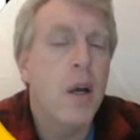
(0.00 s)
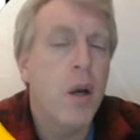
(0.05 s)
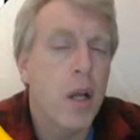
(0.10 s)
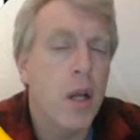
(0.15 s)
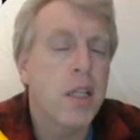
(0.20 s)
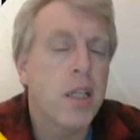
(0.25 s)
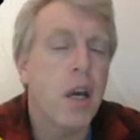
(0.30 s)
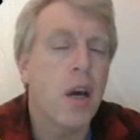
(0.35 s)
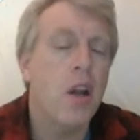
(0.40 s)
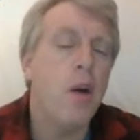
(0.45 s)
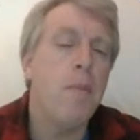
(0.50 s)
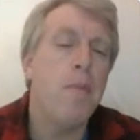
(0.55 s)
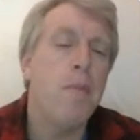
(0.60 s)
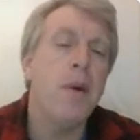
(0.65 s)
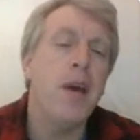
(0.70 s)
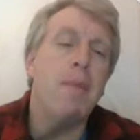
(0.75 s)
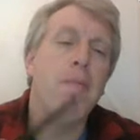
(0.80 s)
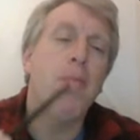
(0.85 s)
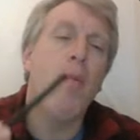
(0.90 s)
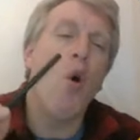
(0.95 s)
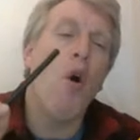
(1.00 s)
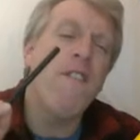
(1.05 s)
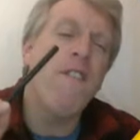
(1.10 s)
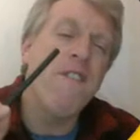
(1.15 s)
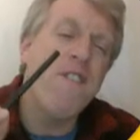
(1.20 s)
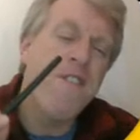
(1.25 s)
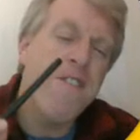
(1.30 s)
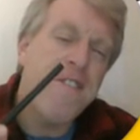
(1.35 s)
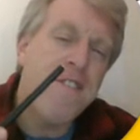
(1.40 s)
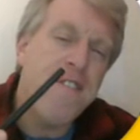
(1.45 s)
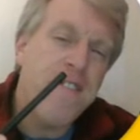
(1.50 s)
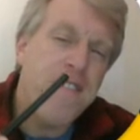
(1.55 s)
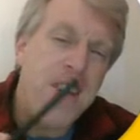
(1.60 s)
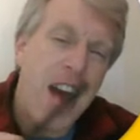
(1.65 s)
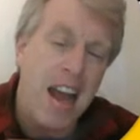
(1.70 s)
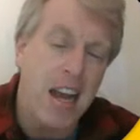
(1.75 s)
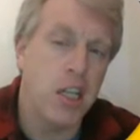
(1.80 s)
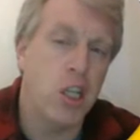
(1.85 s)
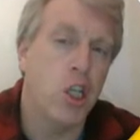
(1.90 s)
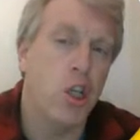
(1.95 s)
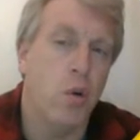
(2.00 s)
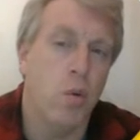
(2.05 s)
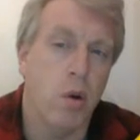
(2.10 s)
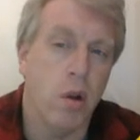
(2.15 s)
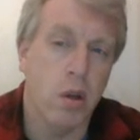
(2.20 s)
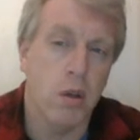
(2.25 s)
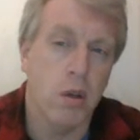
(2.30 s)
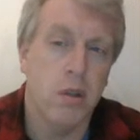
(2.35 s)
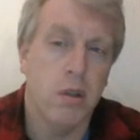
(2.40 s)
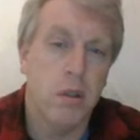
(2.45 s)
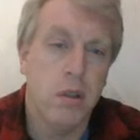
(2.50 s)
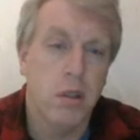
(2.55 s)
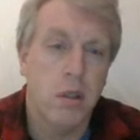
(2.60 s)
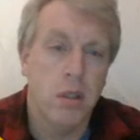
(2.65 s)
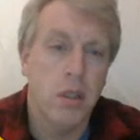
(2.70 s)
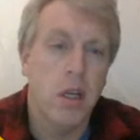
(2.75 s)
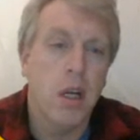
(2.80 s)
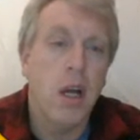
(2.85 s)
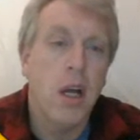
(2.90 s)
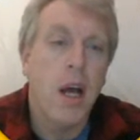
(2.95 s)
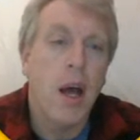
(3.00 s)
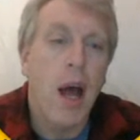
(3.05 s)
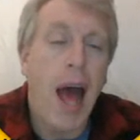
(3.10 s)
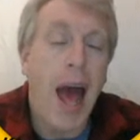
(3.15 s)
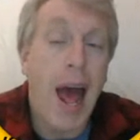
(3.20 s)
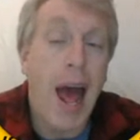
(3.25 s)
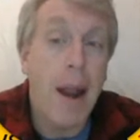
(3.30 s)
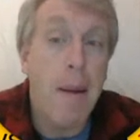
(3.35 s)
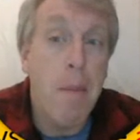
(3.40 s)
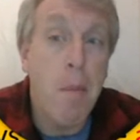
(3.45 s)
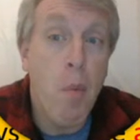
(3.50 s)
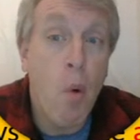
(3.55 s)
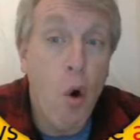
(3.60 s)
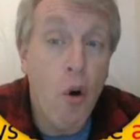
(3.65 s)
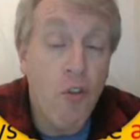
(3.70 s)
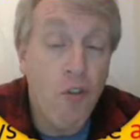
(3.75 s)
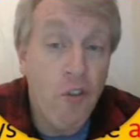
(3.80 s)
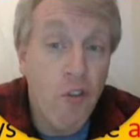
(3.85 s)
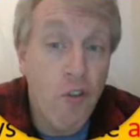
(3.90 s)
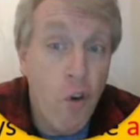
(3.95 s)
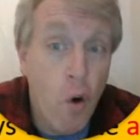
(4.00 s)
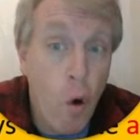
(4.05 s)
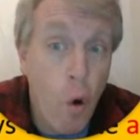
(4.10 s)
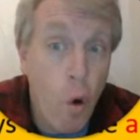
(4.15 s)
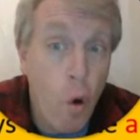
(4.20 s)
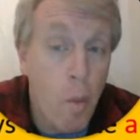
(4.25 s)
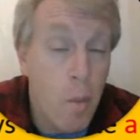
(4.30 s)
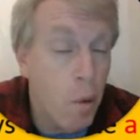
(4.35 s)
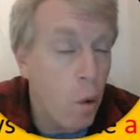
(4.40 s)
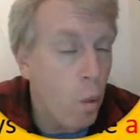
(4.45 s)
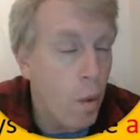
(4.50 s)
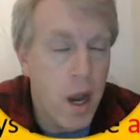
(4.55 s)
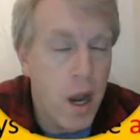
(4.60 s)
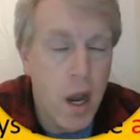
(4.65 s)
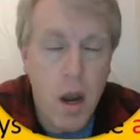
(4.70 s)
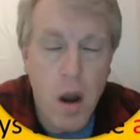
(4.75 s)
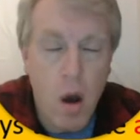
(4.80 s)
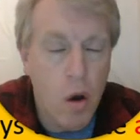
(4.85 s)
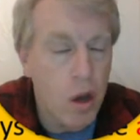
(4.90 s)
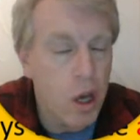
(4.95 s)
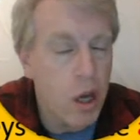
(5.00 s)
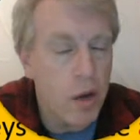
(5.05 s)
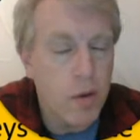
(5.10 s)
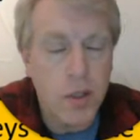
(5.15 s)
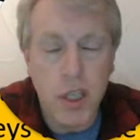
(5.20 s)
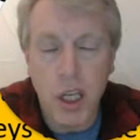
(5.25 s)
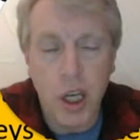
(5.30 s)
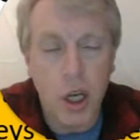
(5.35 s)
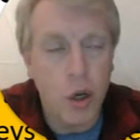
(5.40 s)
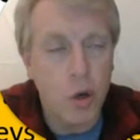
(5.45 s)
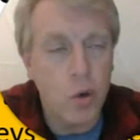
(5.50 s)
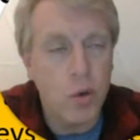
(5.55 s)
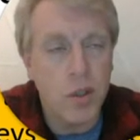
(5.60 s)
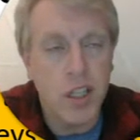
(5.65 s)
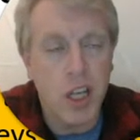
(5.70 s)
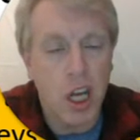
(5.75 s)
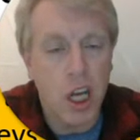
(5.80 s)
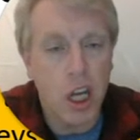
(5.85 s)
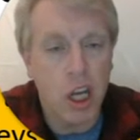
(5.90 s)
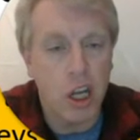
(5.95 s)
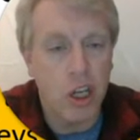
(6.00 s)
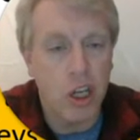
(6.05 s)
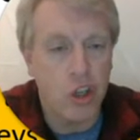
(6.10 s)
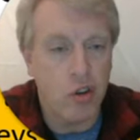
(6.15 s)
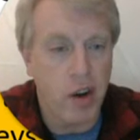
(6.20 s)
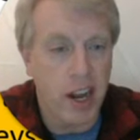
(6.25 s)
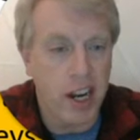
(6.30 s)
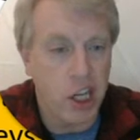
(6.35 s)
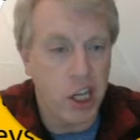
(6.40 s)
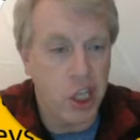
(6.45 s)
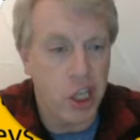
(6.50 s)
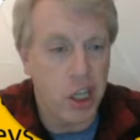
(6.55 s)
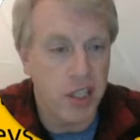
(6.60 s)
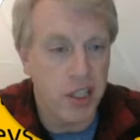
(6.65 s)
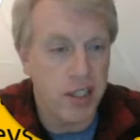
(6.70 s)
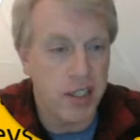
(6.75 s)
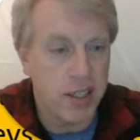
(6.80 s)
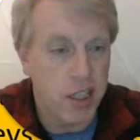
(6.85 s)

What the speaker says: It's going to be more factual and more formal. We're not going to use contractions.